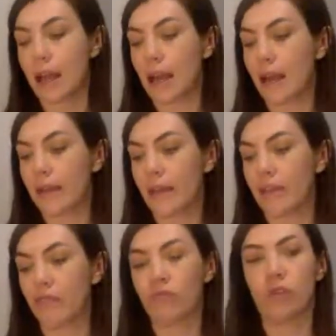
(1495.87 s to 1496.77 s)
and
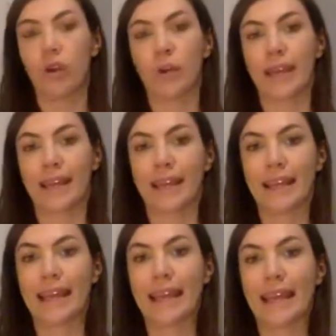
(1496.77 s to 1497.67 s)
then rolling
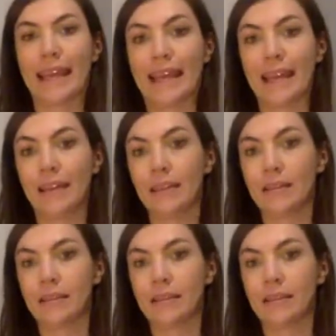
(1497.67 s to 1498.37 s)
in,